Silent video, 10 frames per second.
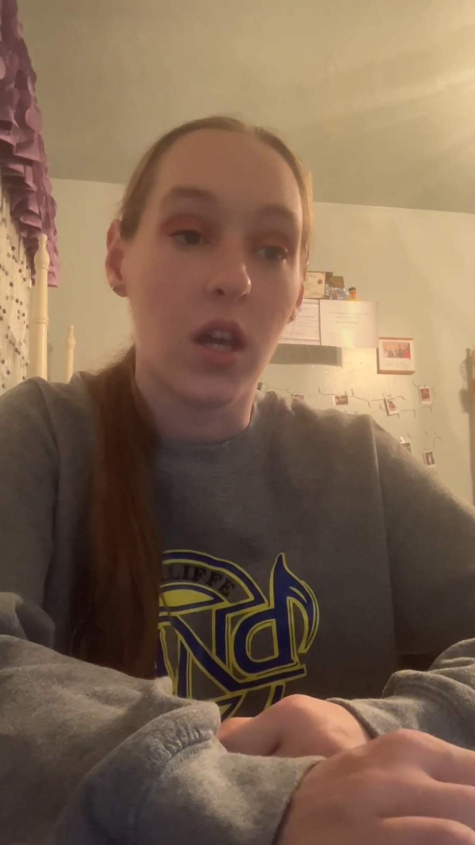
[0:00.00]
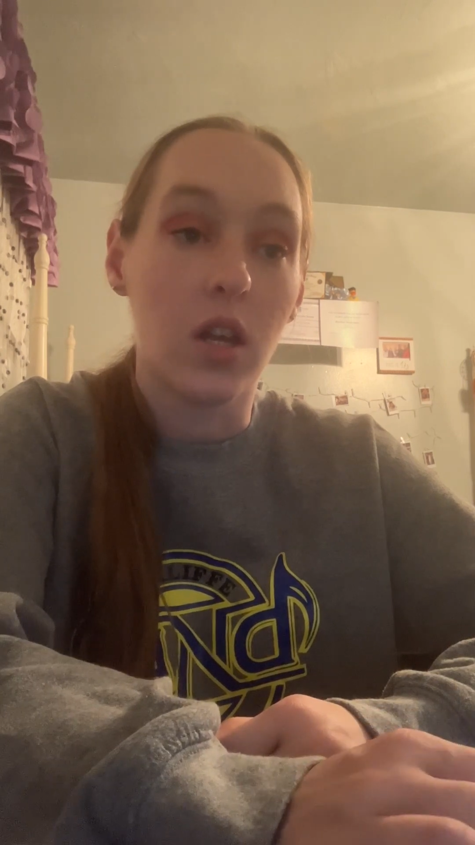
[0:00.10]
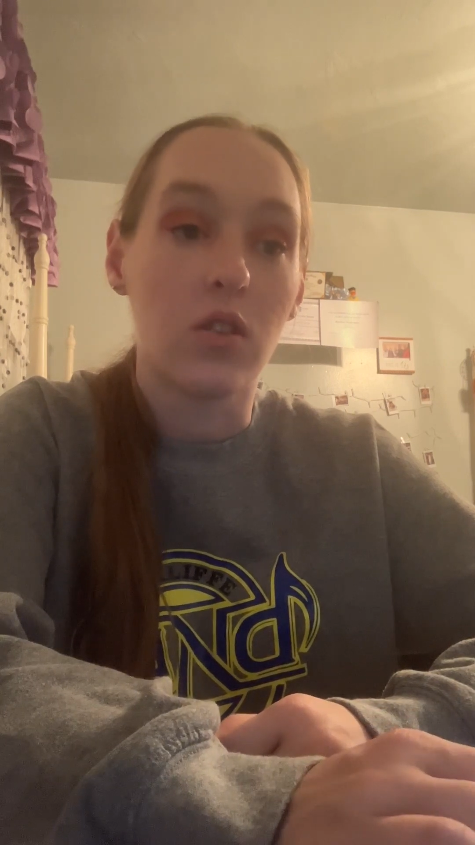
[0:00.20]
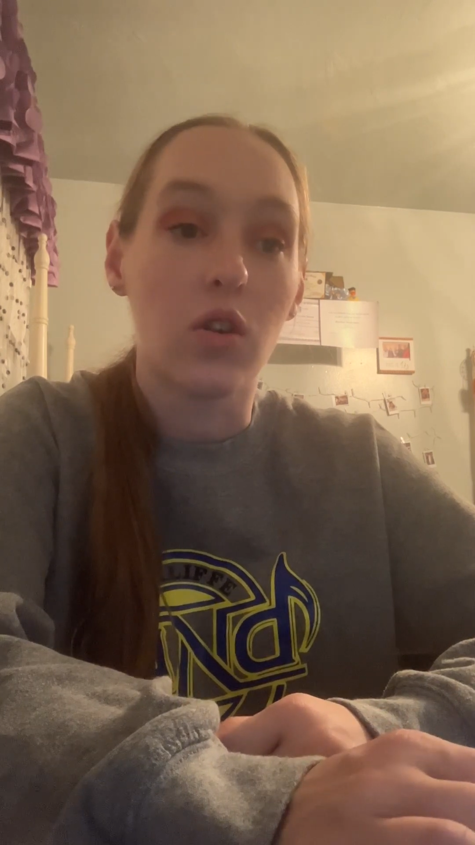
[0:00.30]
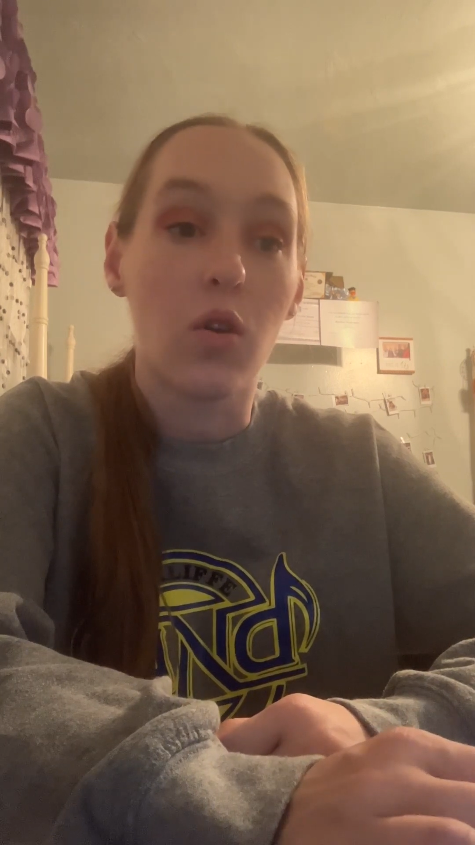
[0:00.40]

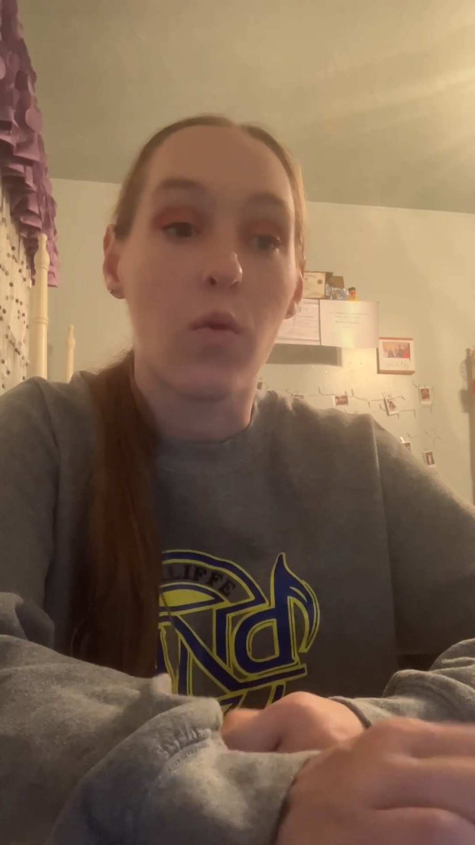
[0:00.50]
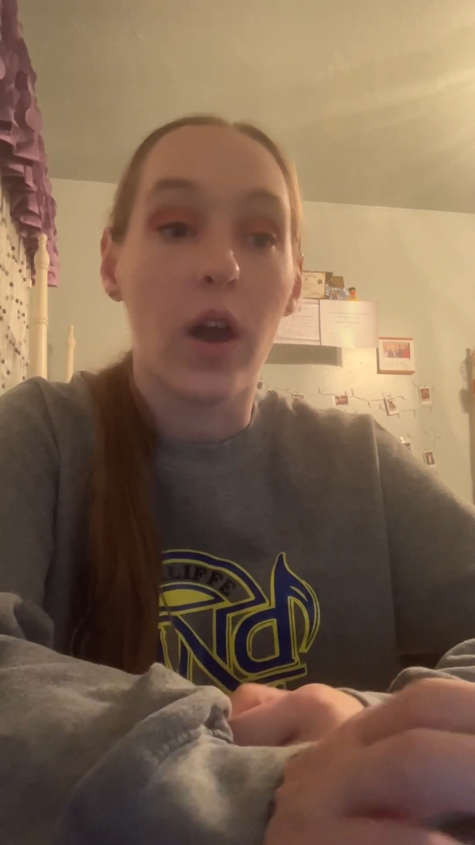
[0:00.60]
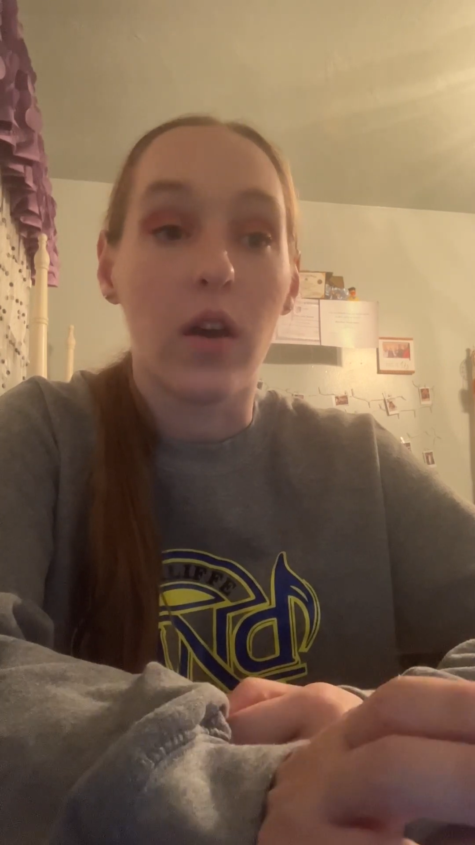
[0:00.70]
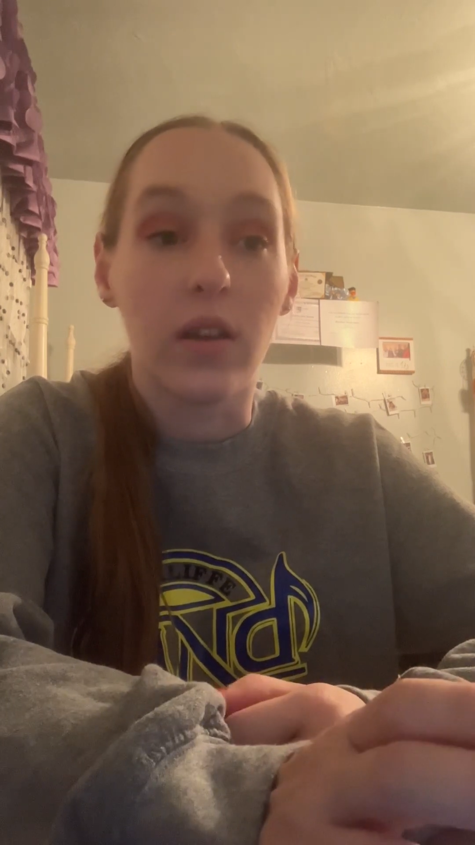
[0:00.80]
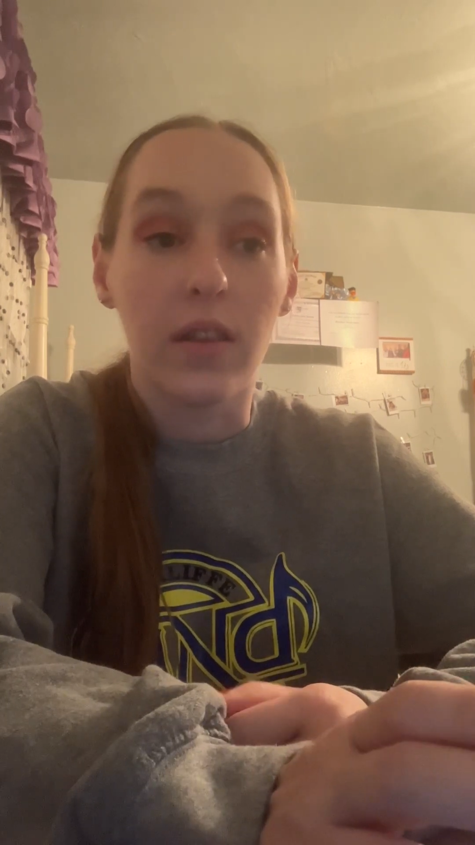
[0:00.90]
and took a
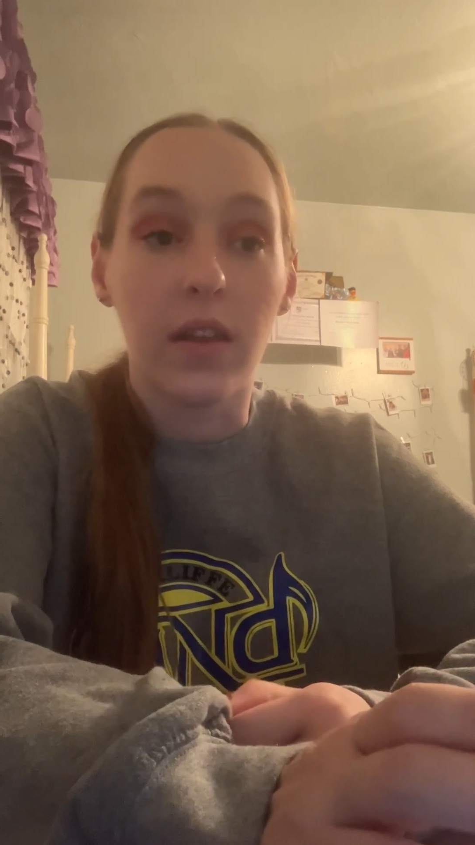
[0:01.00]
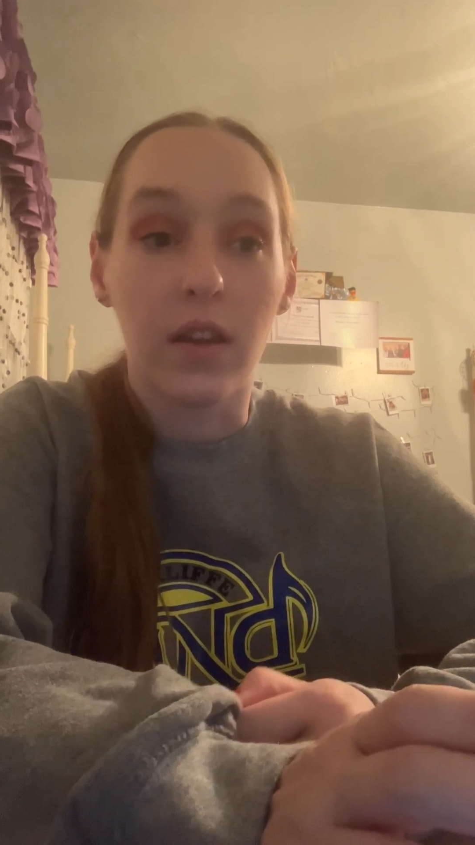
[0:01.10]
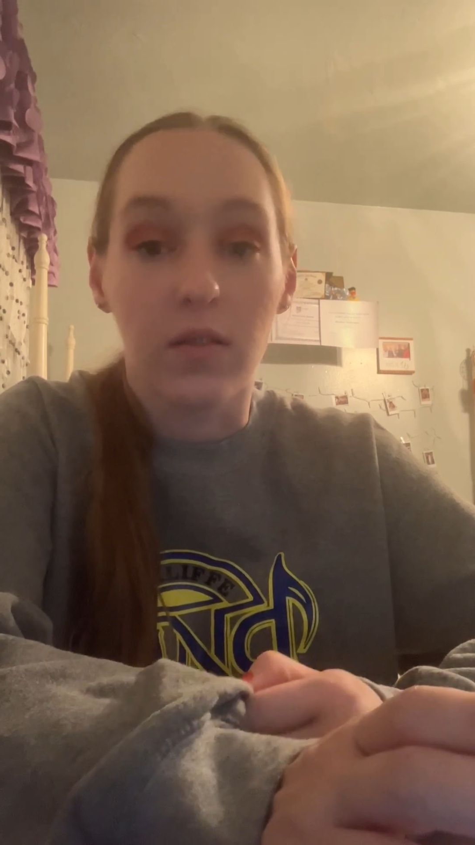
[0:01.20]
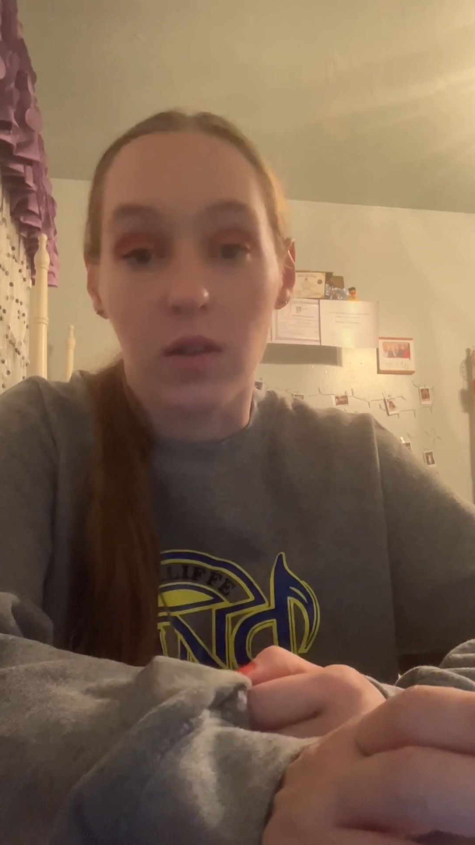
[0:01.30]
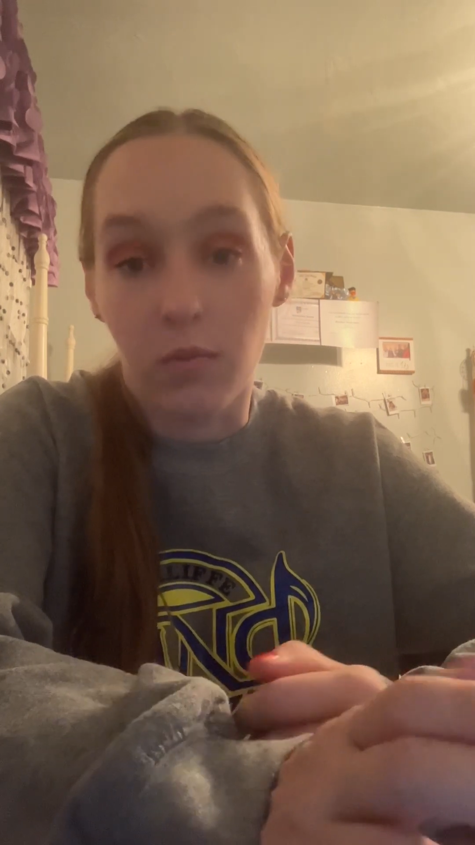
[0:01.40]
while to think
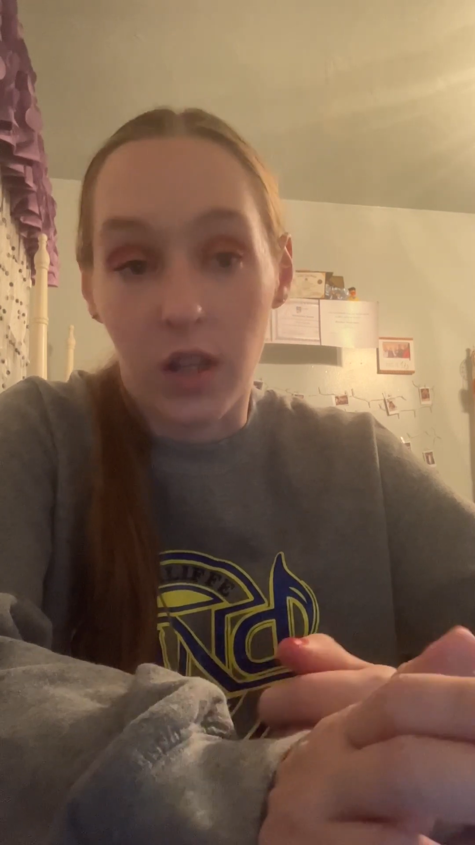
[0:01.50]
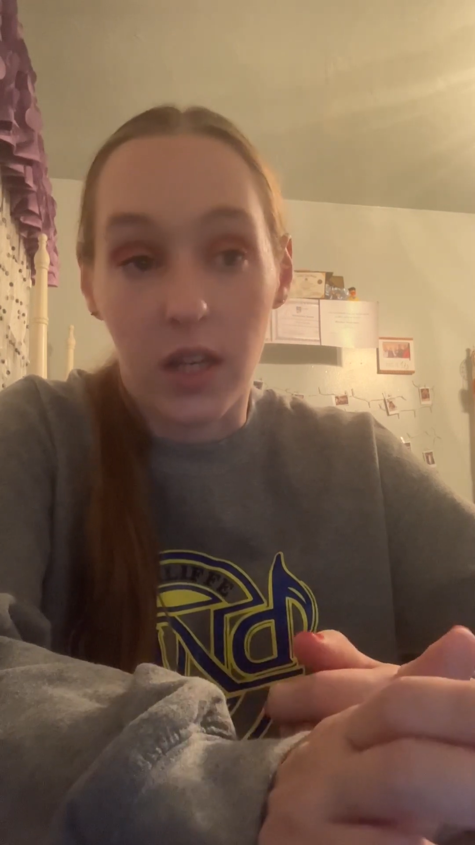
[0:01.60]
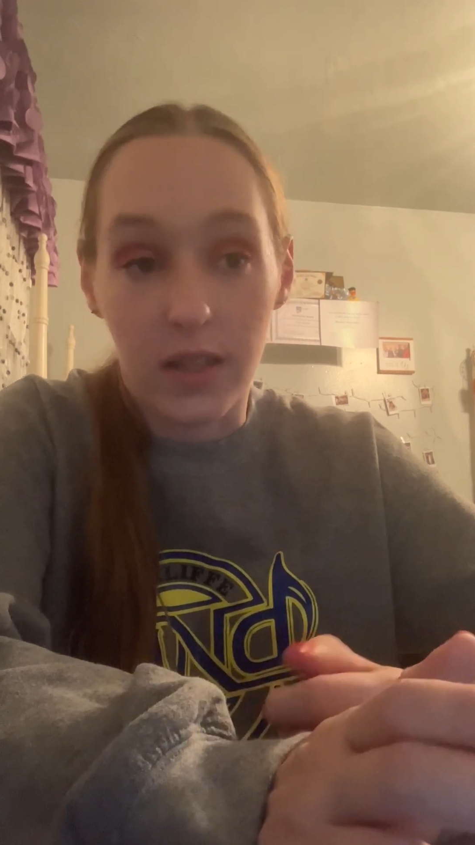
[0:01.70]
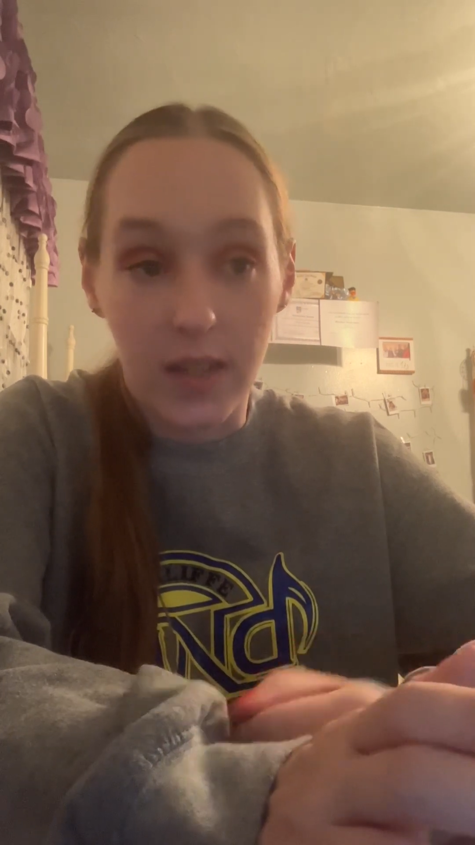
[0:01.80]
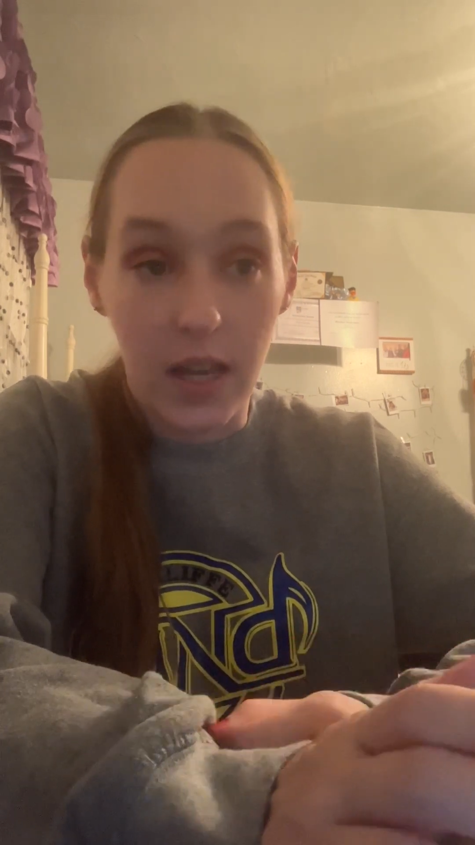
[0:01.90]
of something
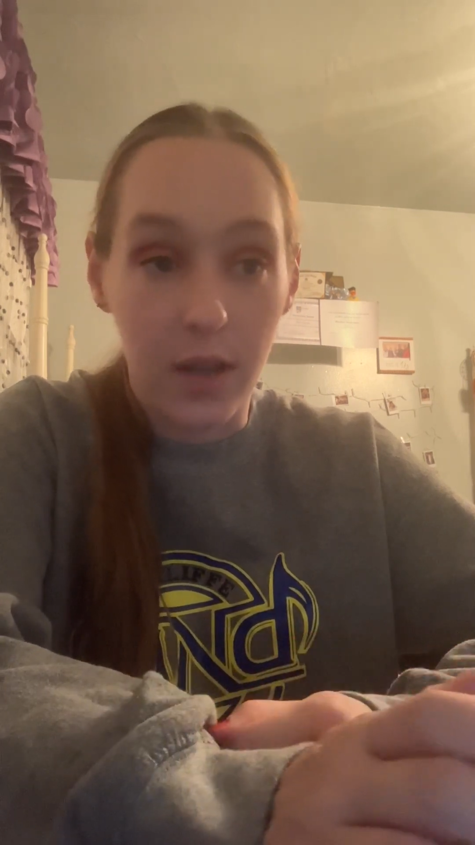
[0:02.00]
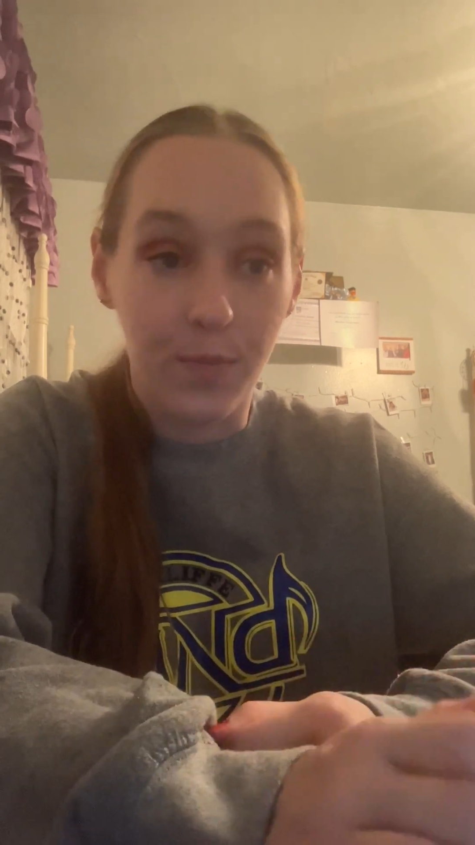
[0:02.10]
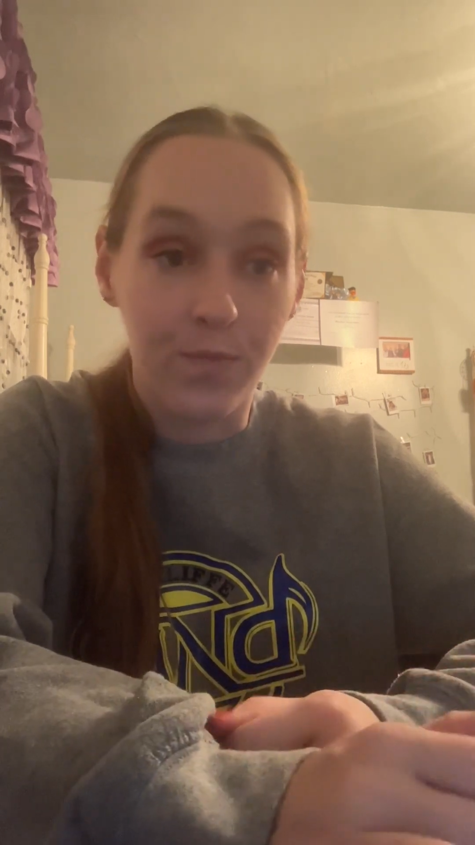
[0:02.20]
to say.